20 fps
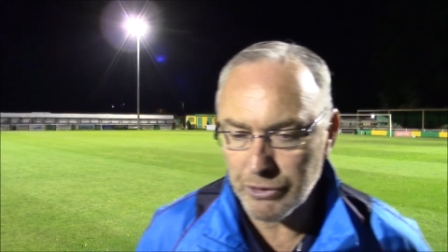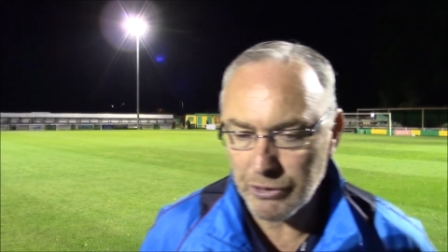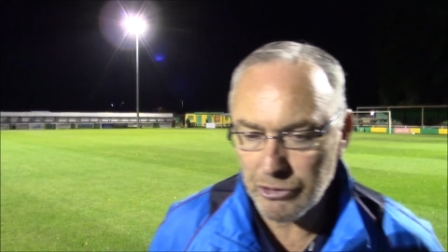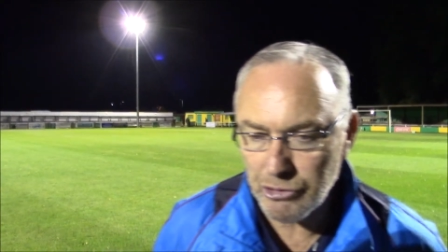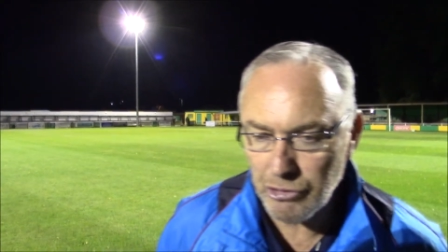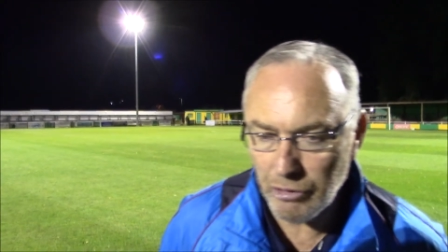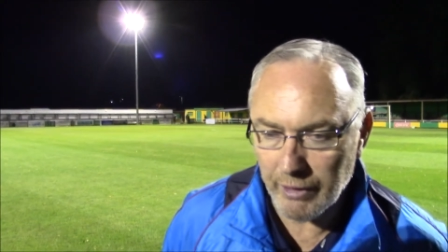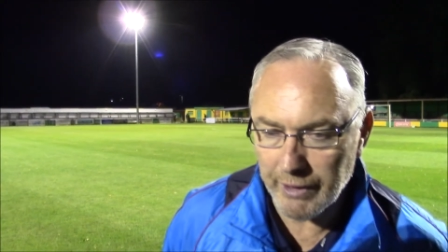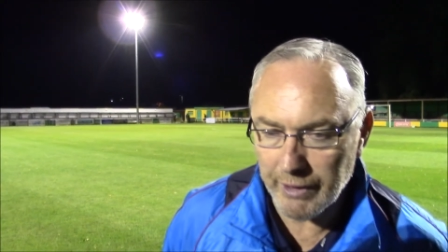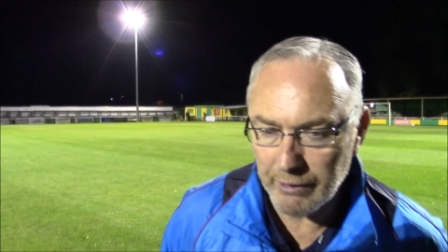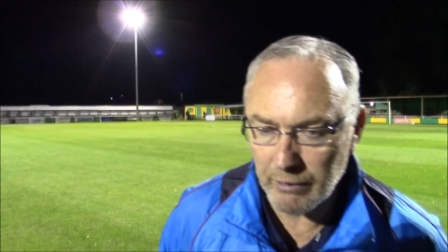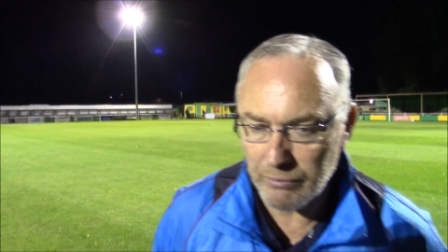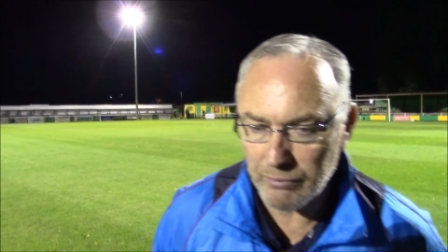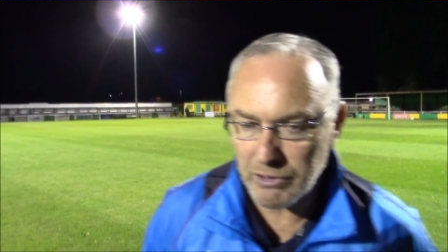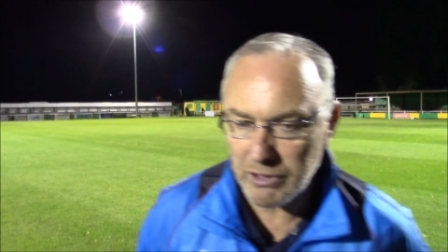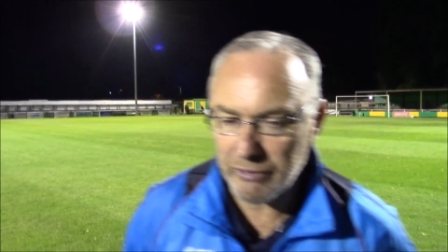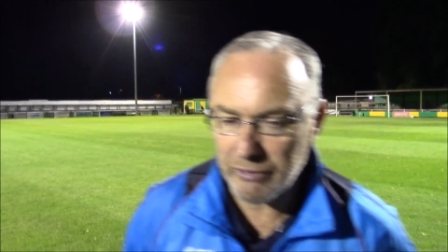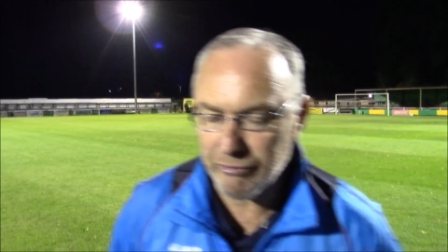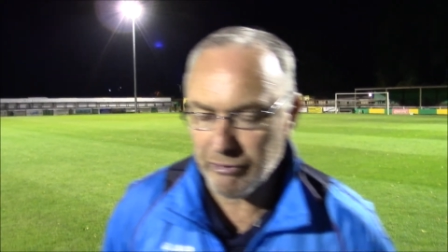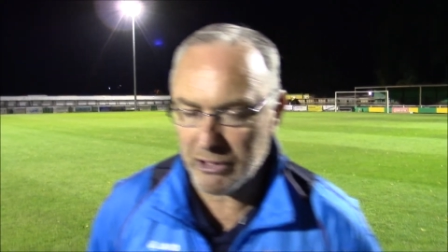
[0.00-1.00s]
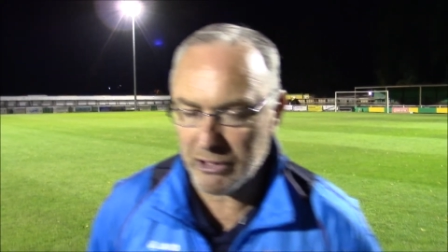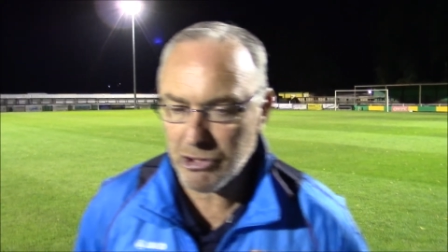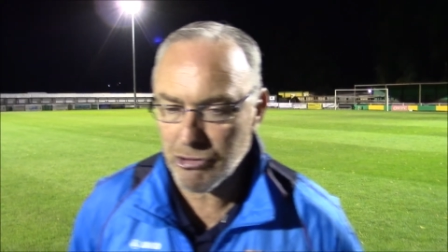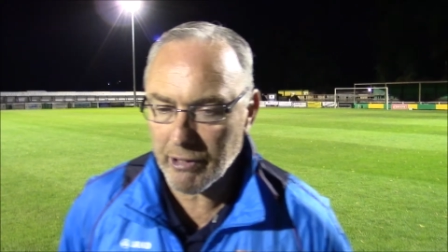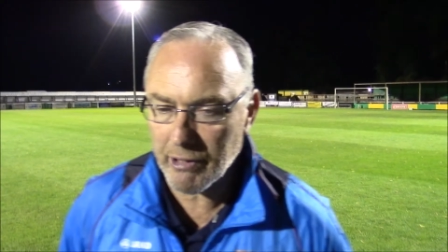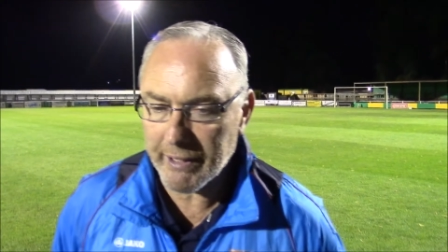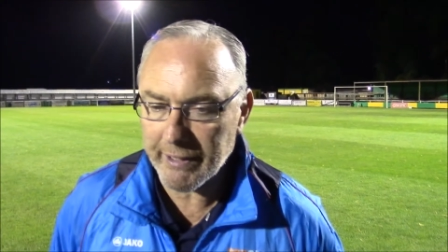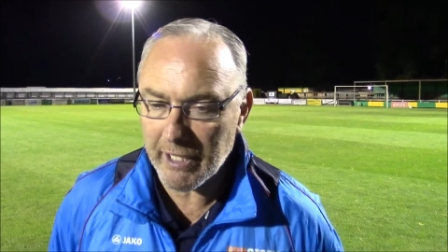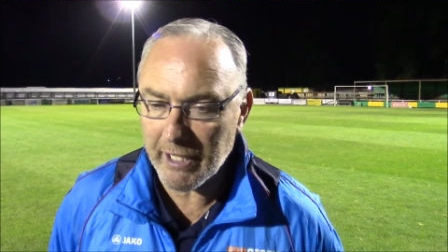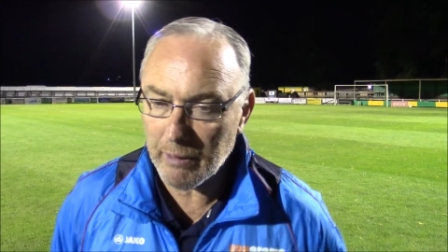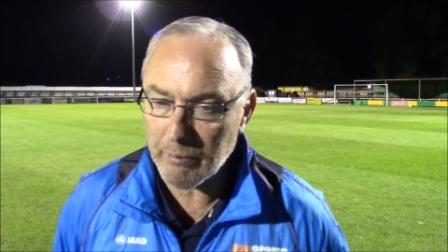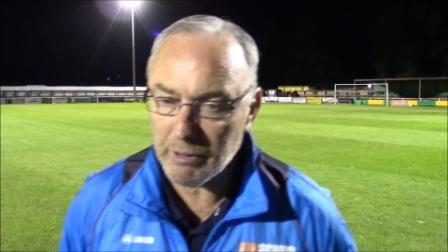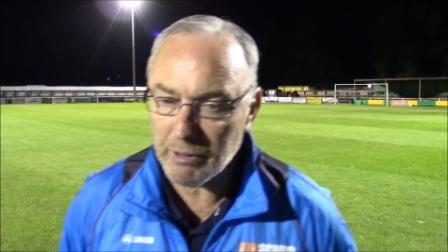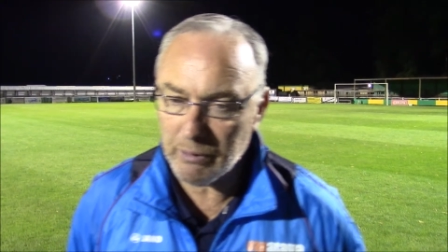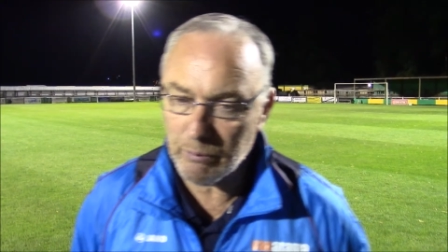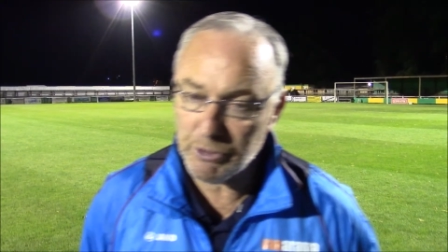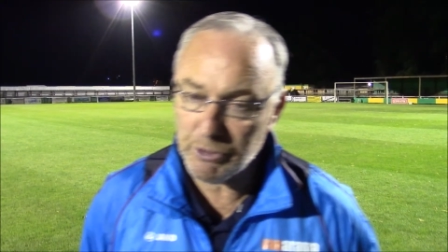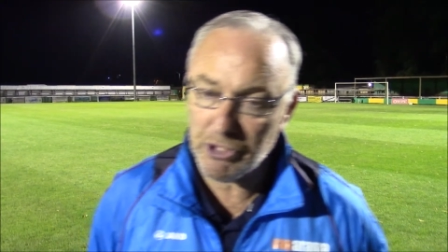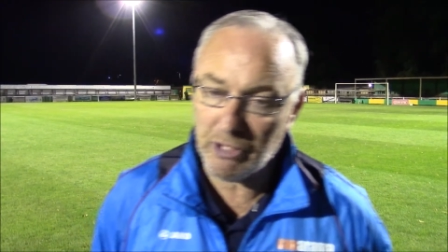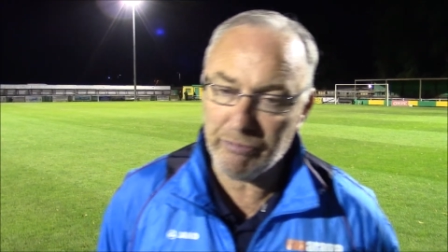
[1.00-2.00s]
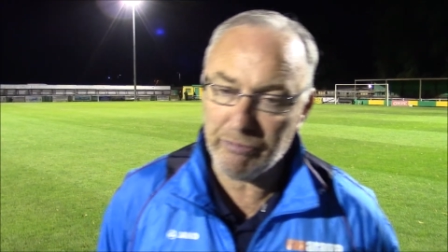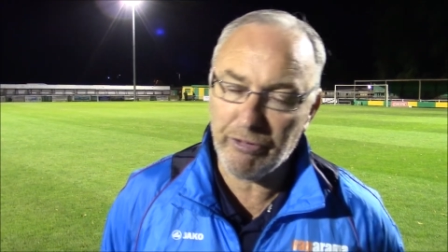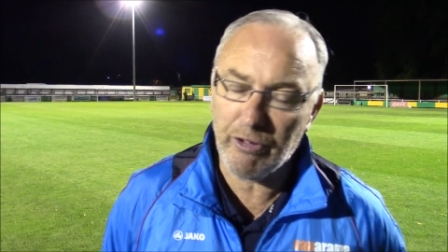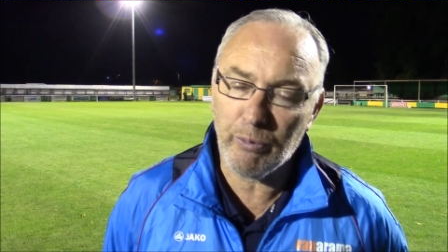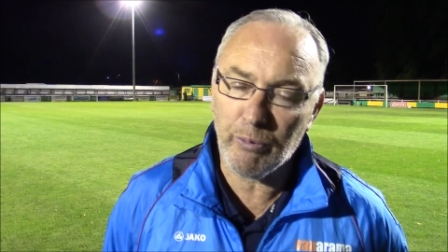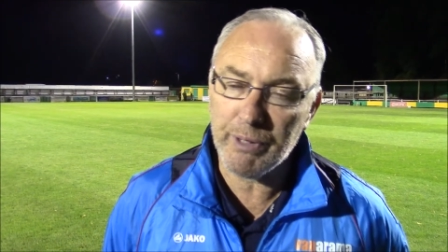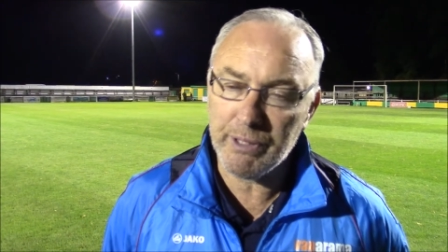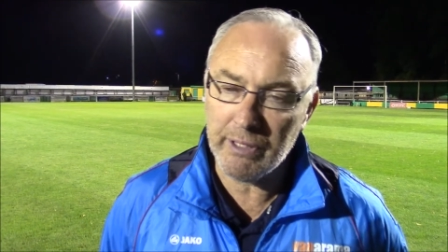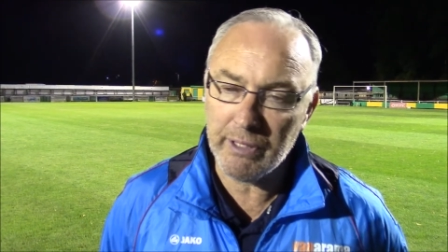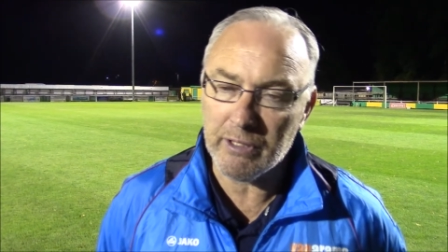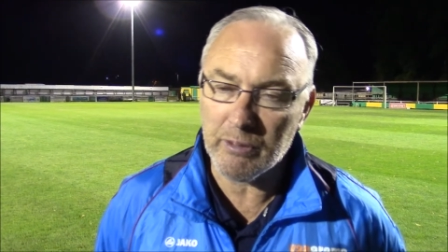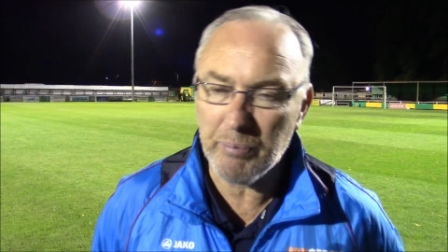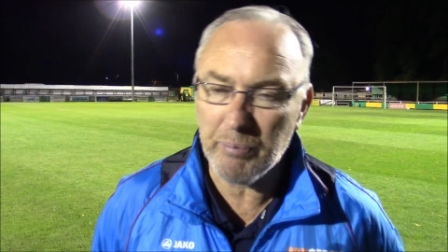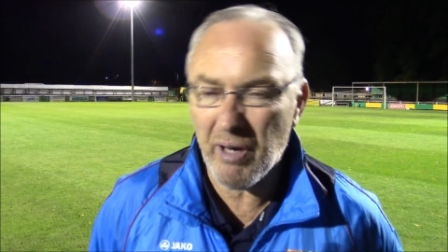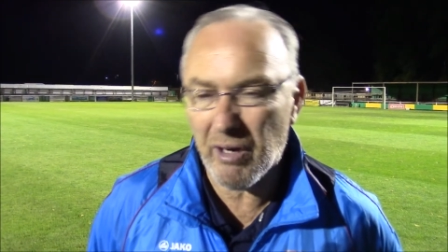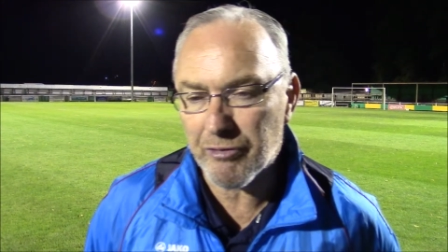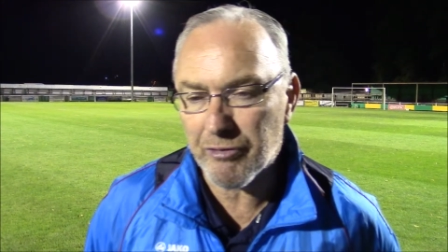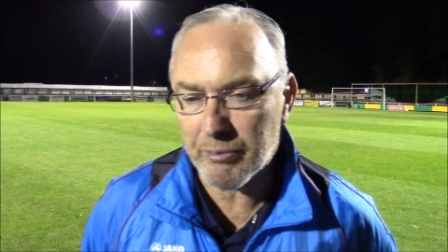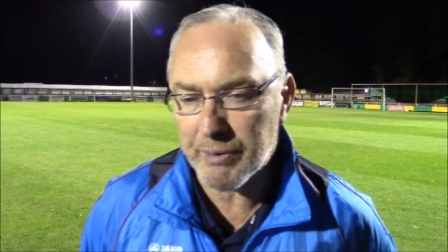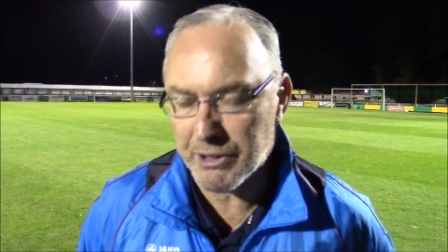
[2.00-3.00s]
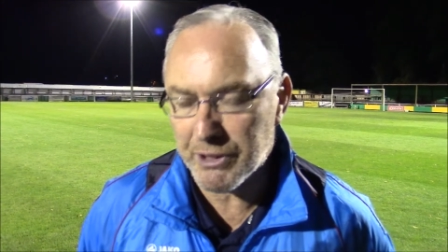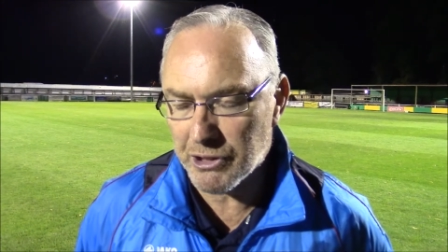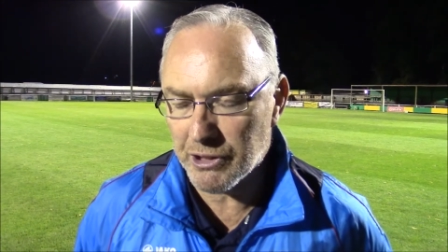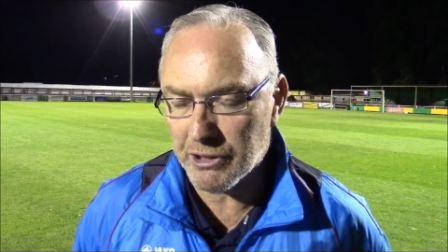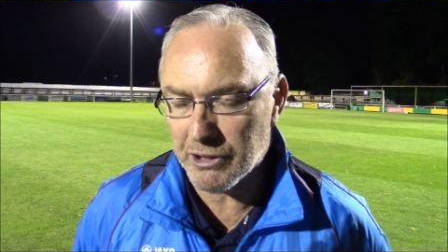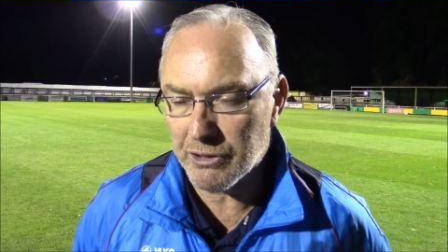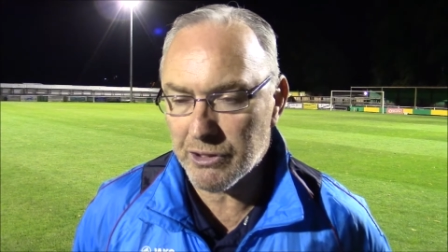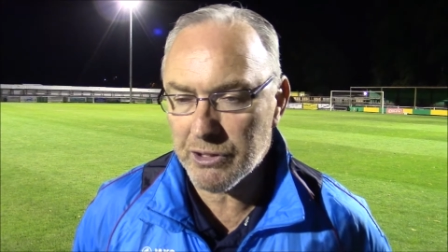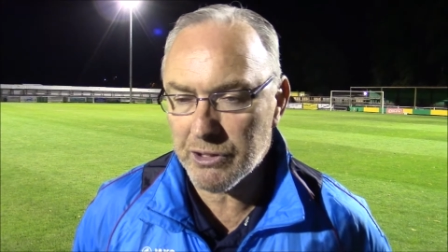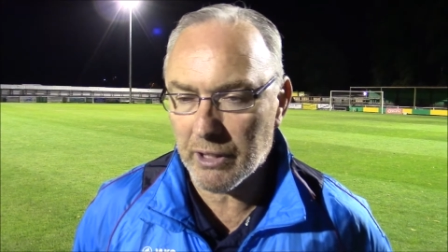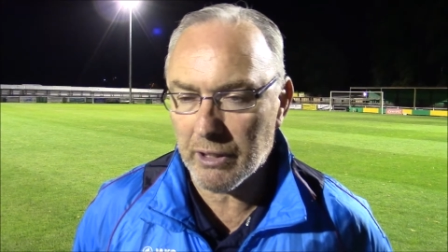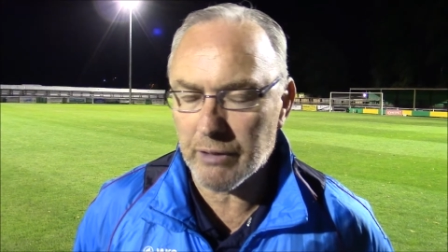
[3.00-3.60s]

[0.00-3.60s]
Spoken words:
and try and obviously frustrate them, and which I felt we did, apart from Hitchin in the